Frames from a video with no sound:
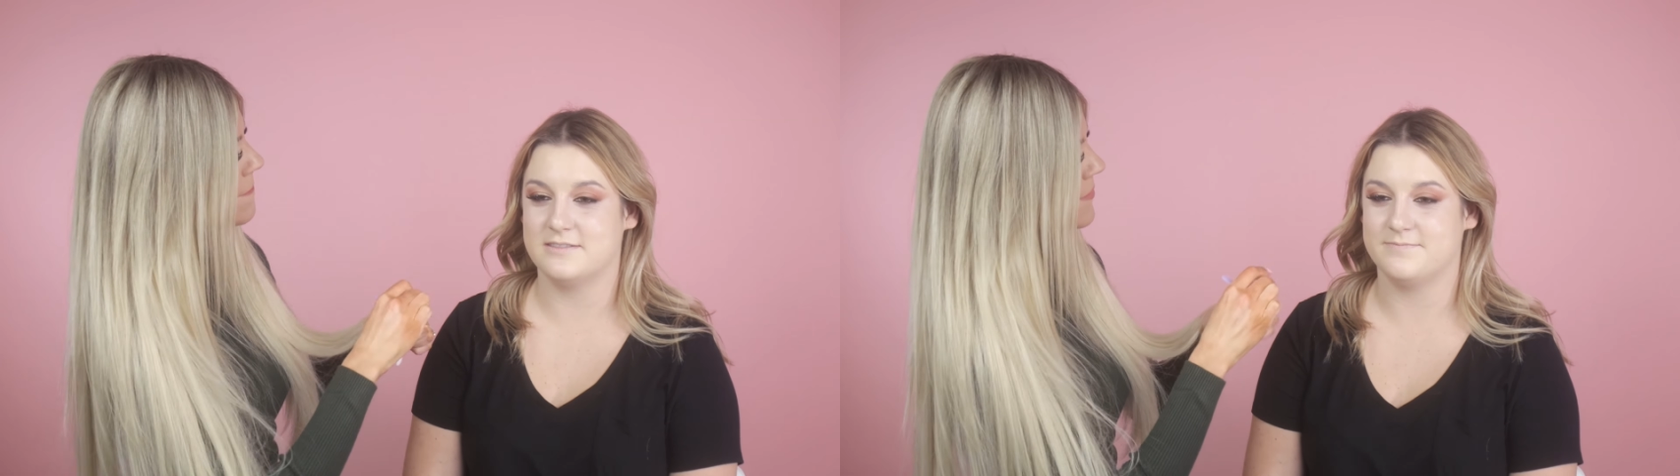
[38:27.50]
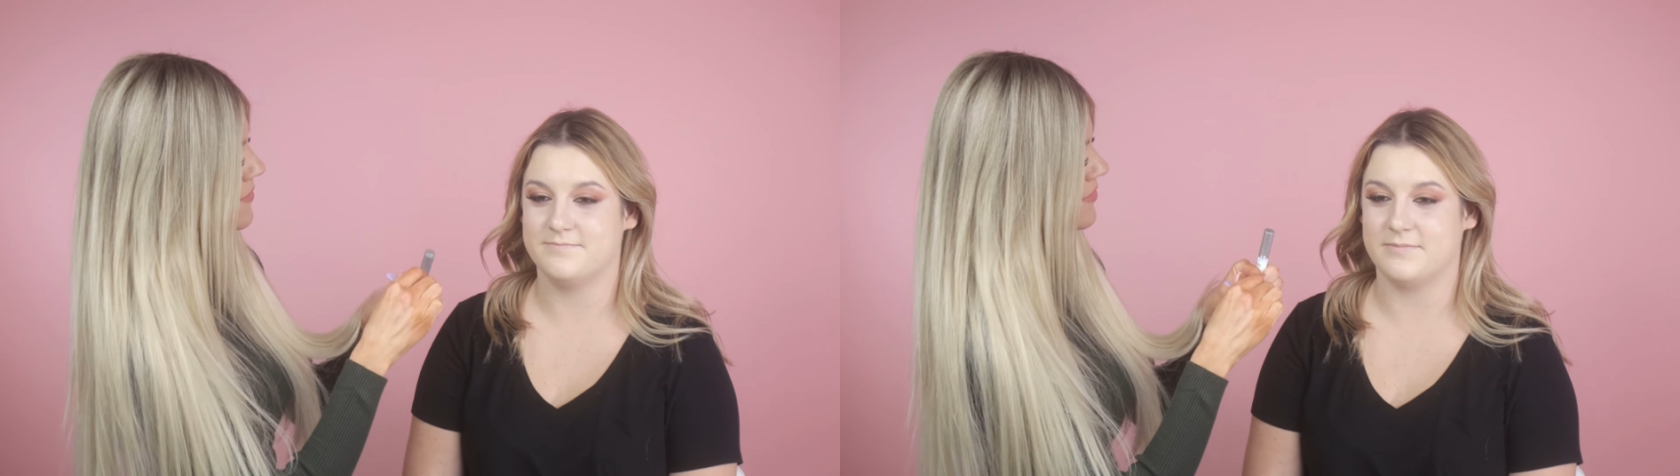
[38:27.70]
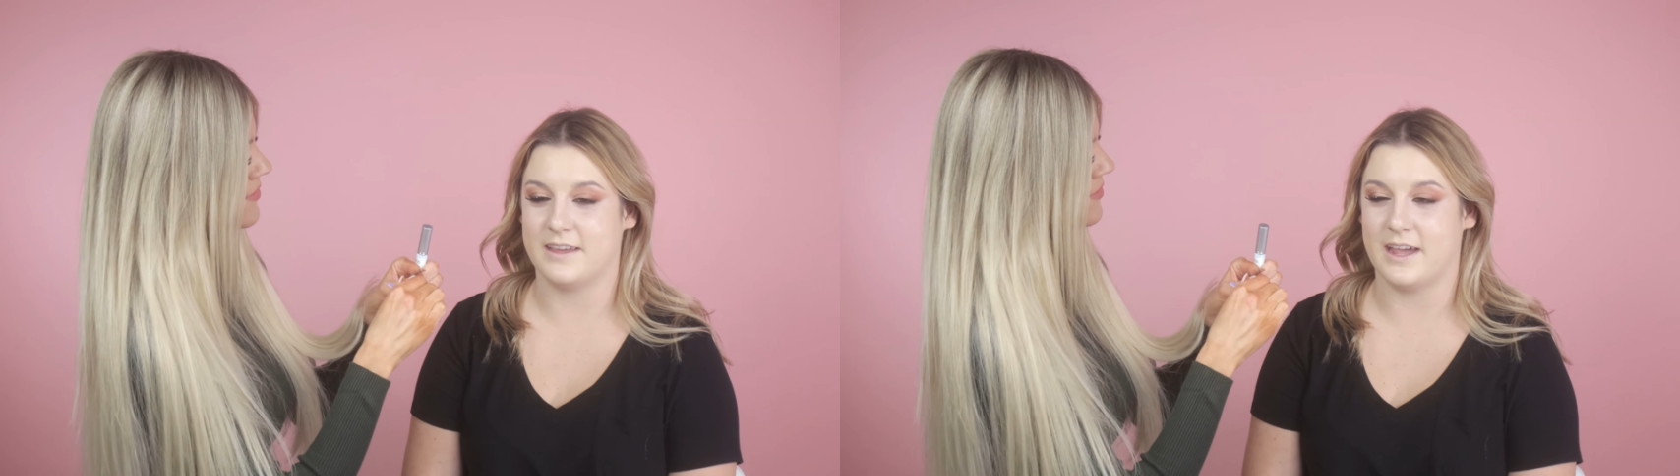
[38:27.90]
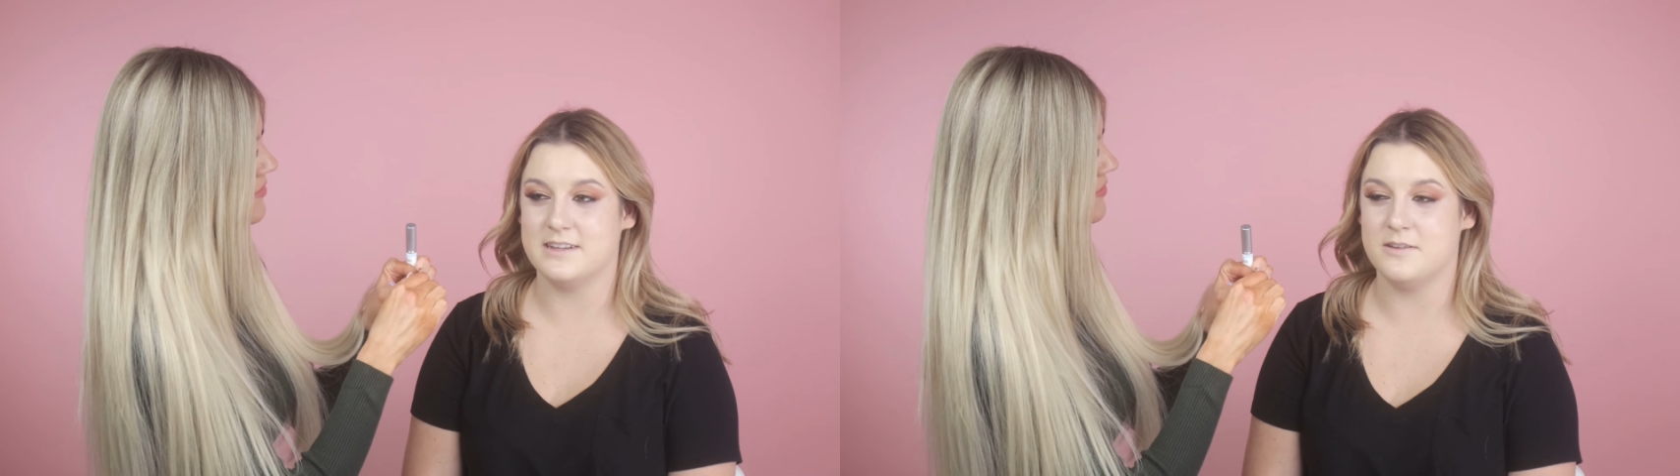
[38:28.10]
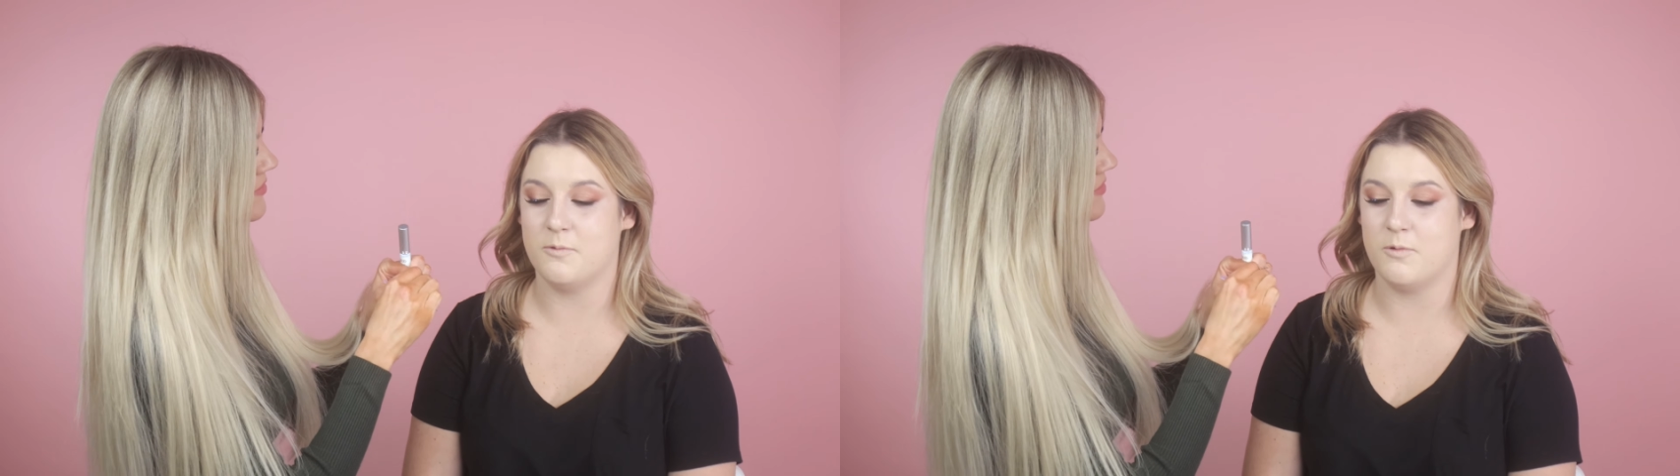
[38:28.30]
like, I
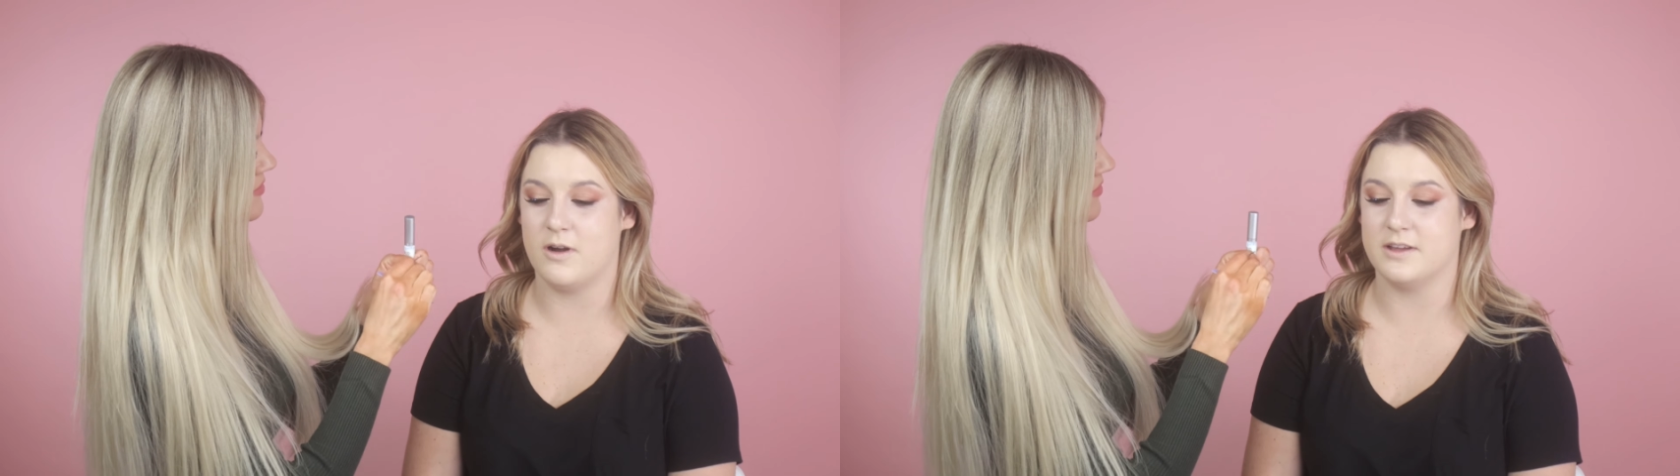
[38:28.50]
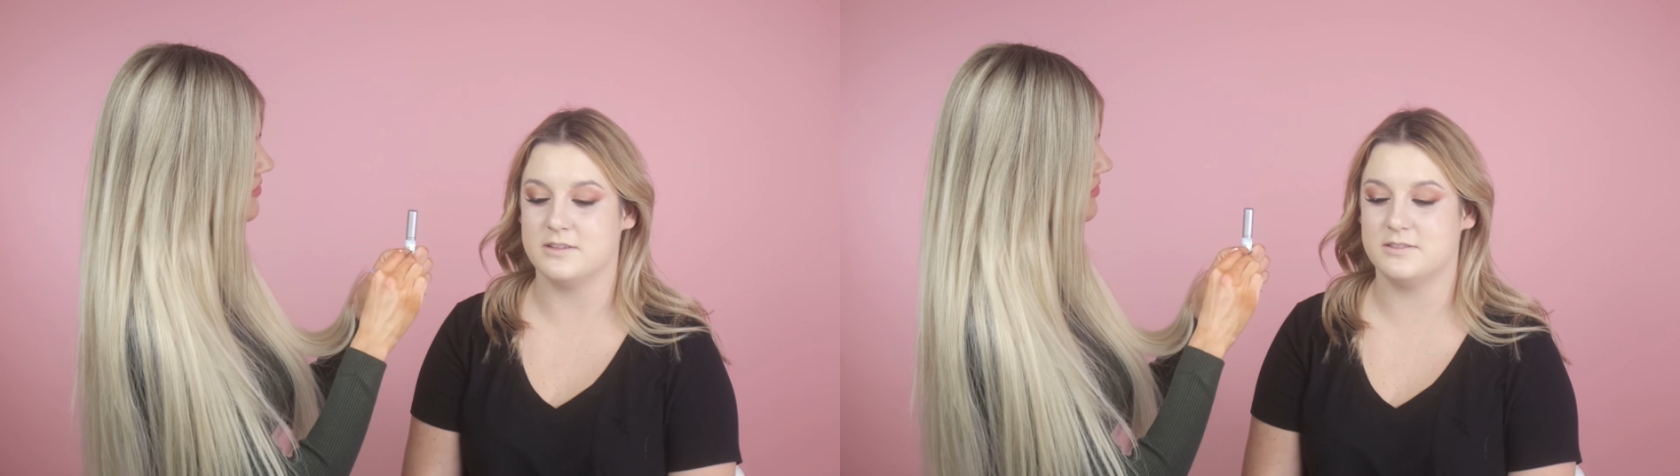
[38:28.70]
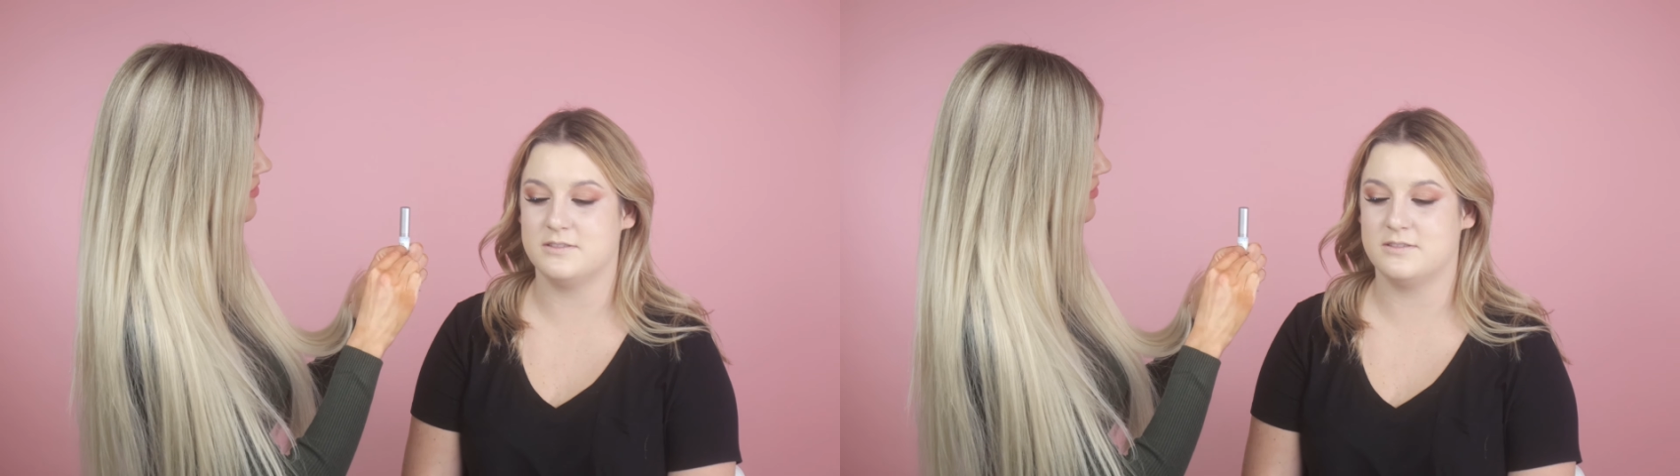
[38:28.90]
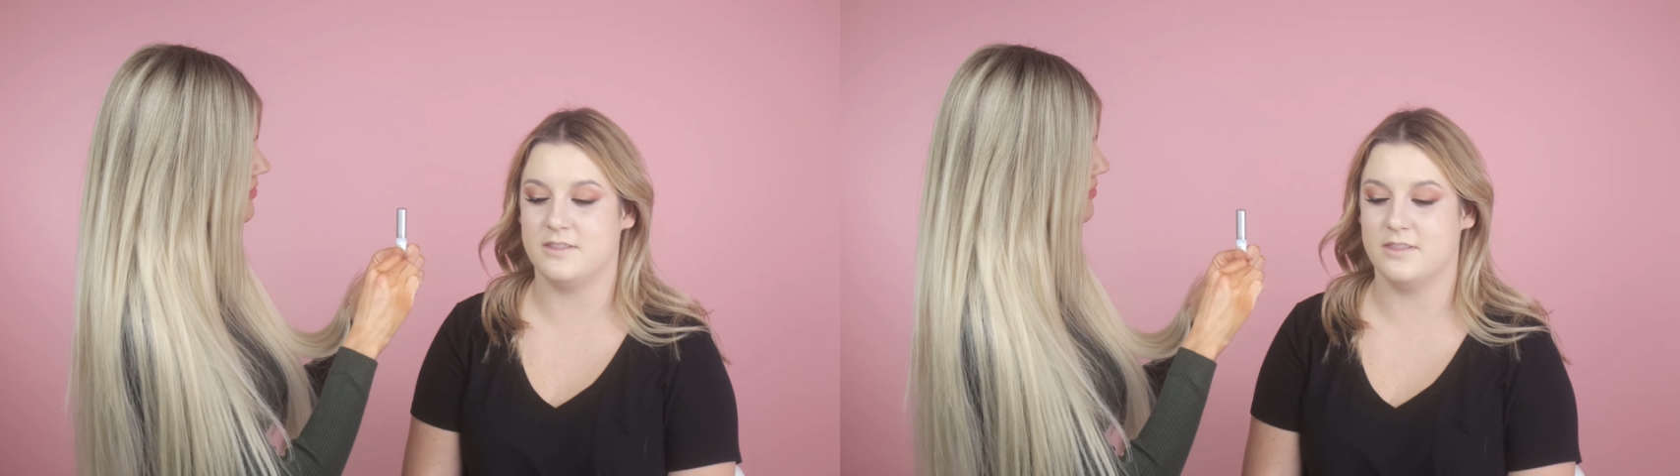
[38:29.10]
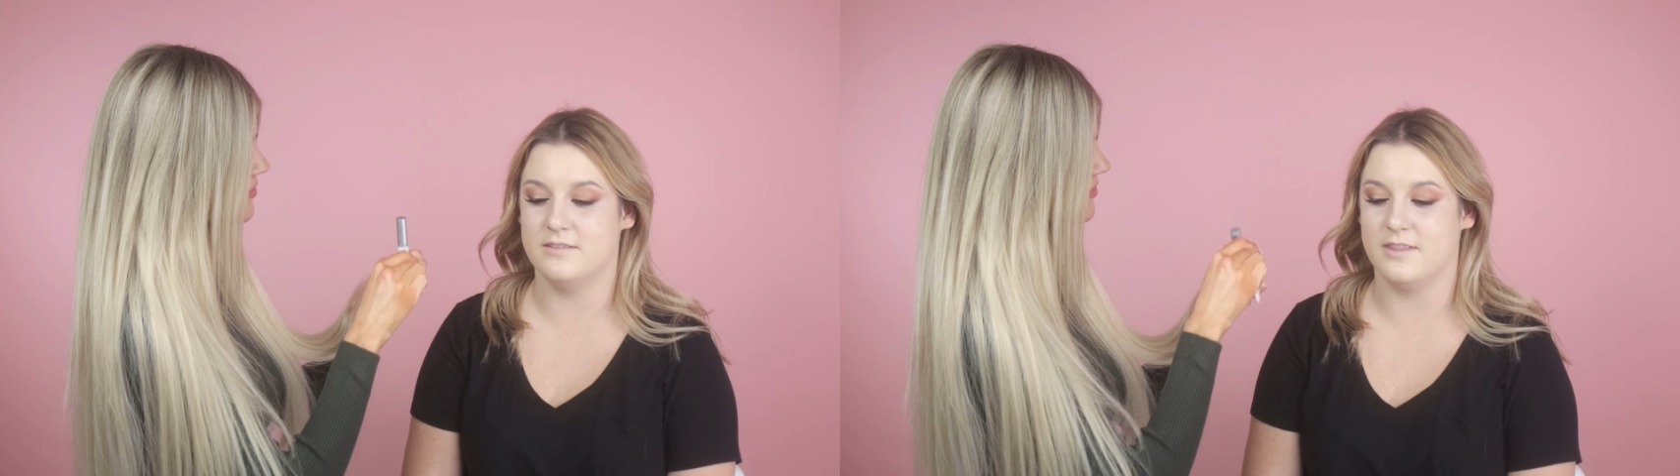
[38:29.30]
didn't want
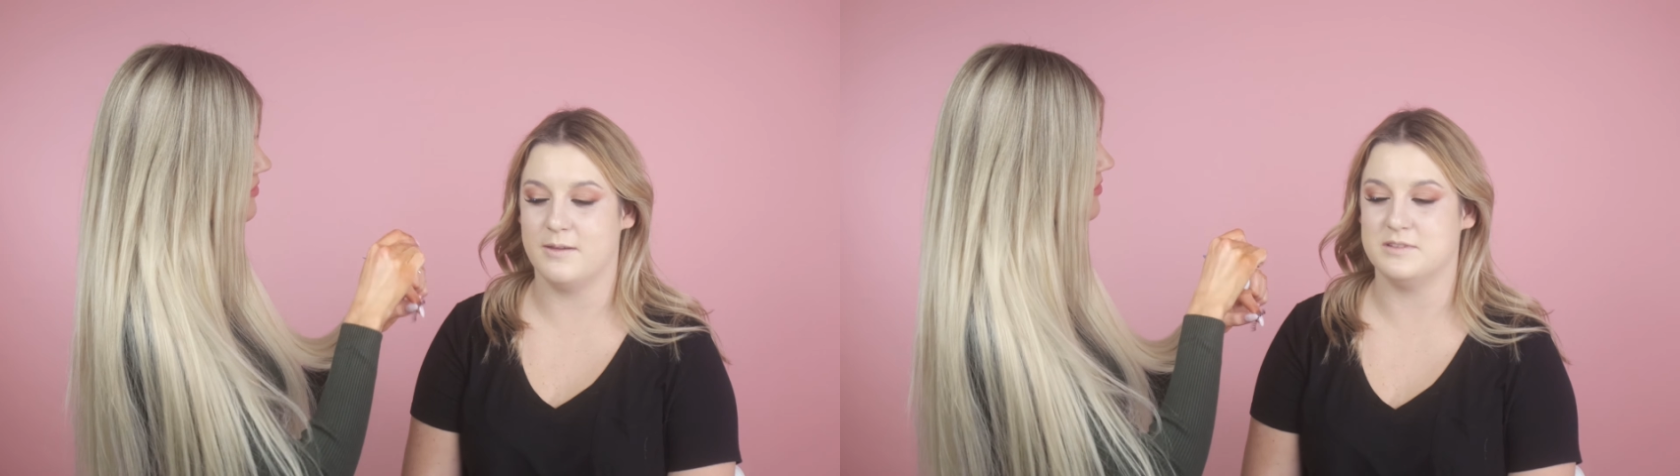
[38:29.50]
them